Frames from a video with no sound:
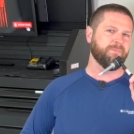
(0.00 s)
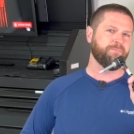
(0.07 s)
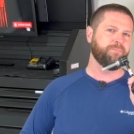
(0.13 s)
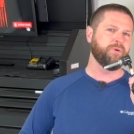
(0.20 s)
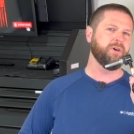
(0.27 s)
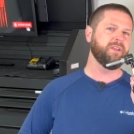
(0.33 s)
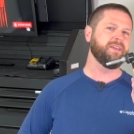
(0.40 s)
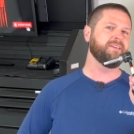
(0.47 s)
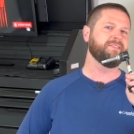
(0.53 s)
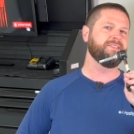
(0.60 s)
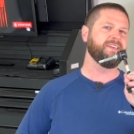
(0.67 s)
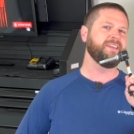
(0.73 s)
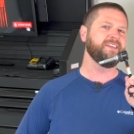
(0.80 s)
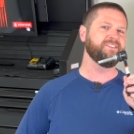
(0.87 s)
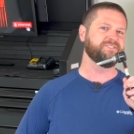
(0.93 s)
putting
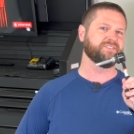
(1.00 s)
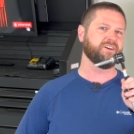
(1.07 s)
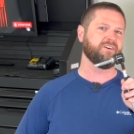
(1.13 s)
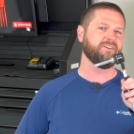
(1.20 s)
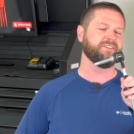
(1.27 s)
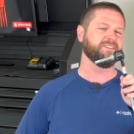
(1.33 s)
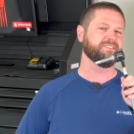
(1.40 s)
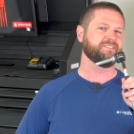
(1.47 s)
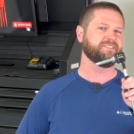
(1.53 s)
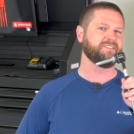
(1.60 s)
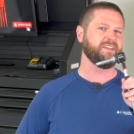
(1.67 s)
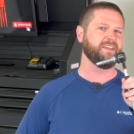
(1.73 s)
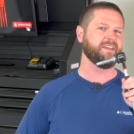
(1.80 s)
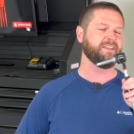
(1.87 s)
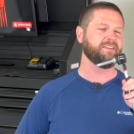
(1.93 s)
these on
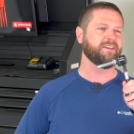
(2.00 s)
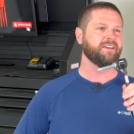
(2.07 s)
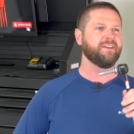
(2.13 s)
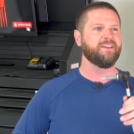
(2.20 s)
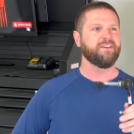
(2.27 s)
instead?